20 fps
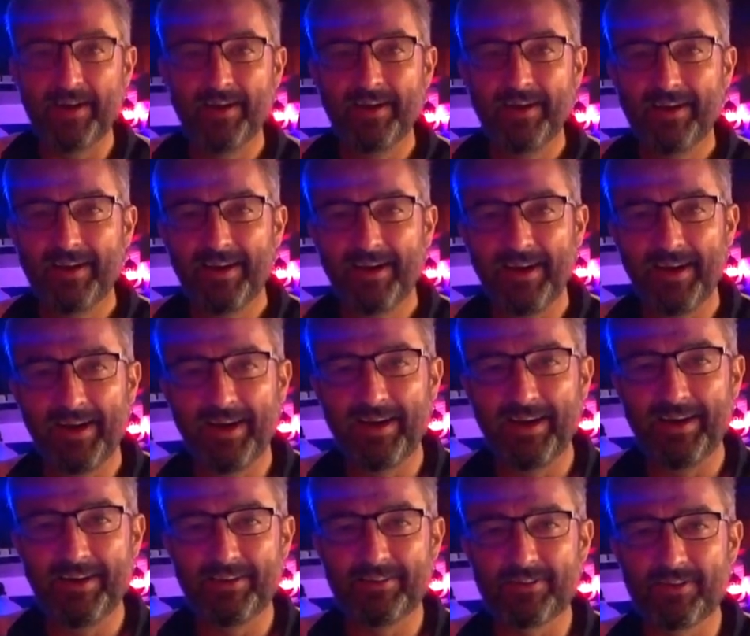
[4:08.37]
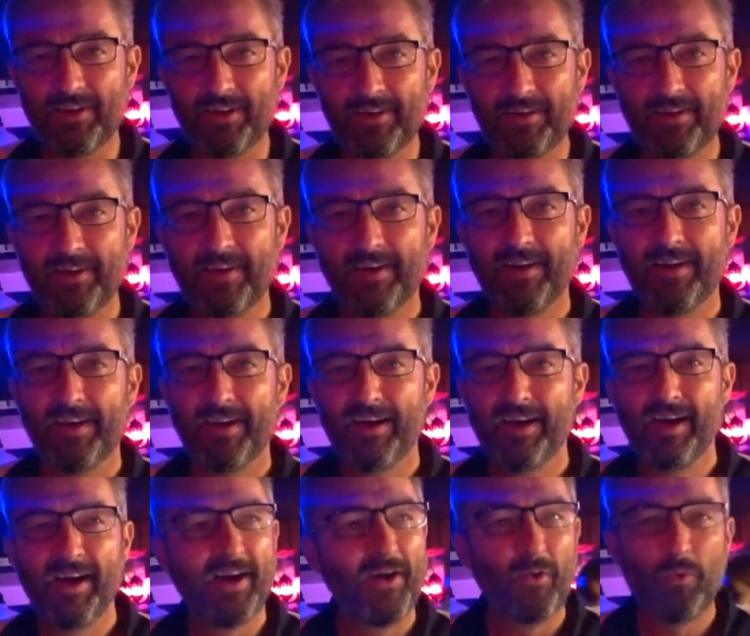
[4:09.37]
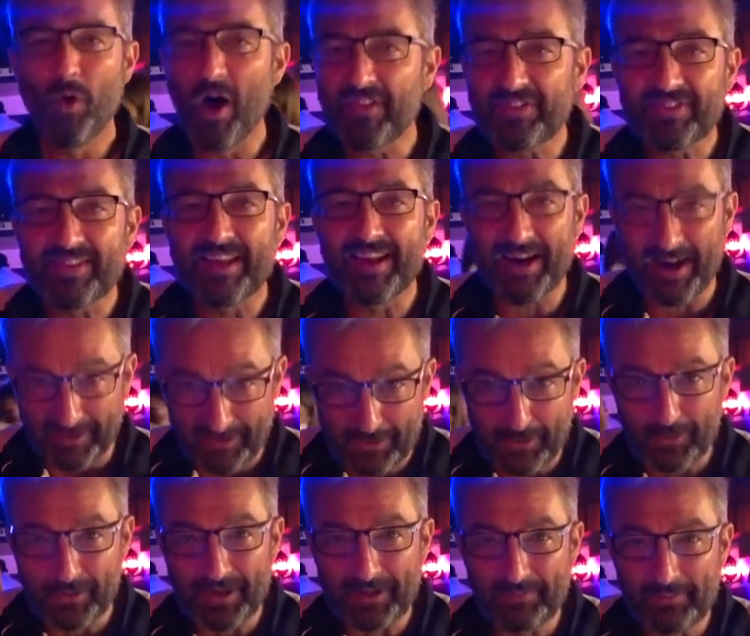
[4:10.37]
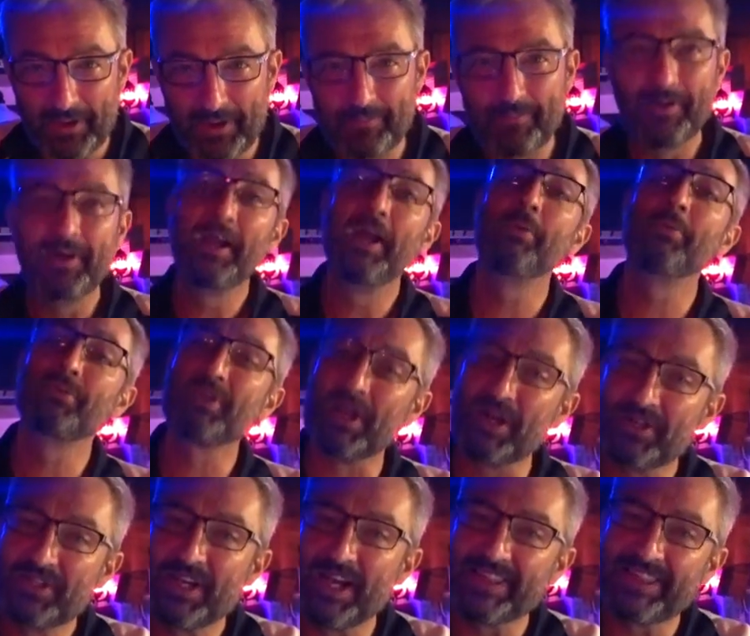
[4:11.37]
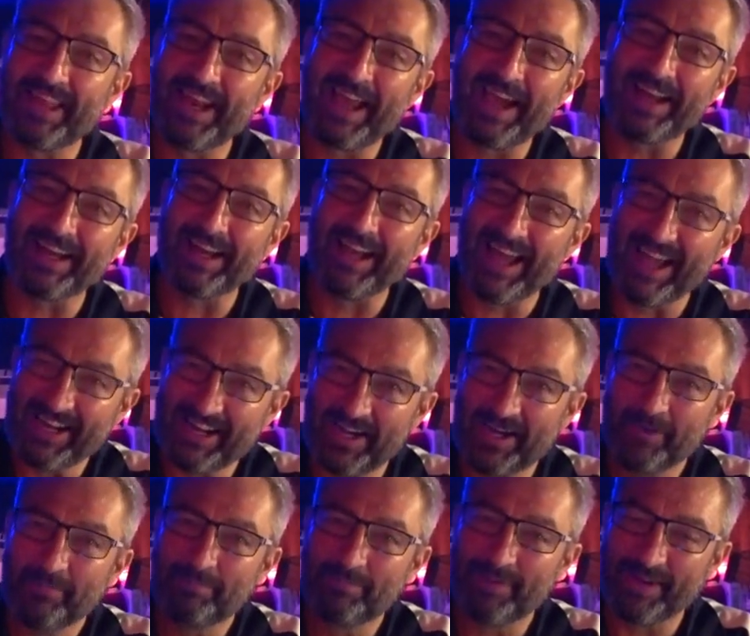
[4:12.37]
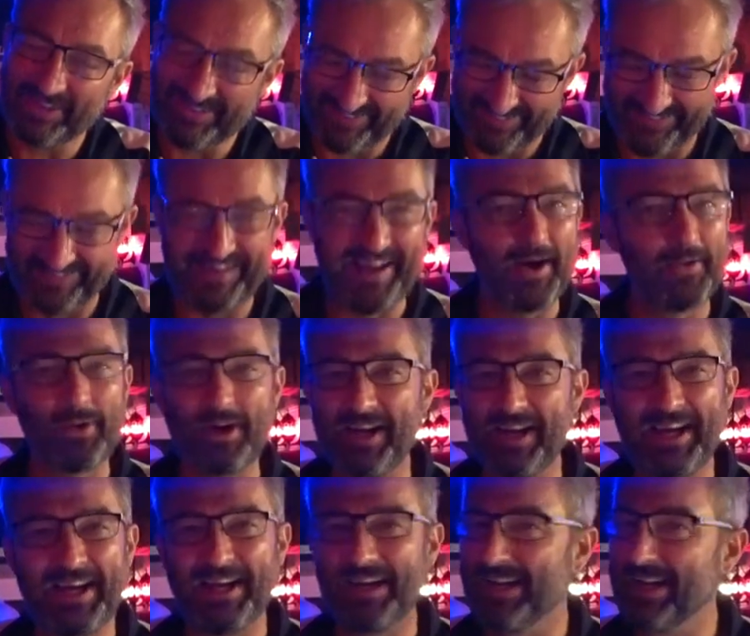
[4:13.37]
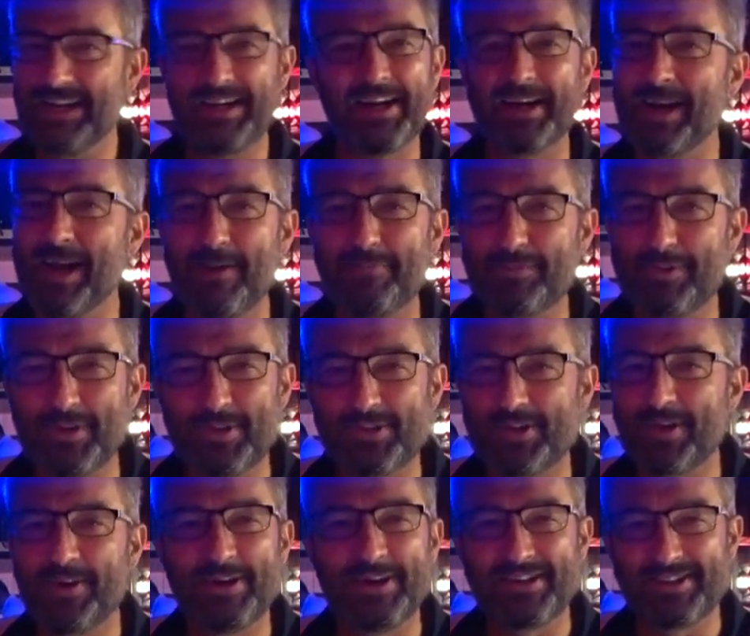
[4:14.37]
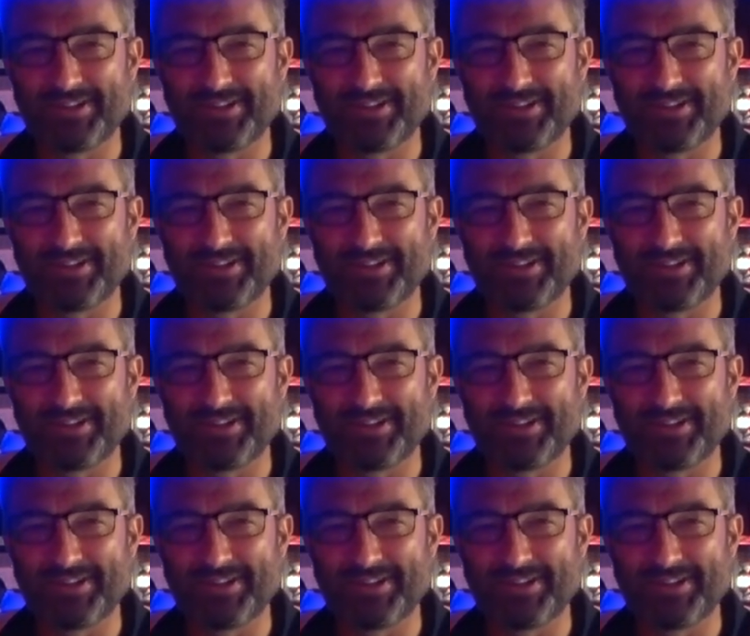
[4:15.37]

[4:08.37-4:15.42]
and he's gone, what, there at the green room? He was going to check that out later, but now we're here, he doesn't have to, so he's,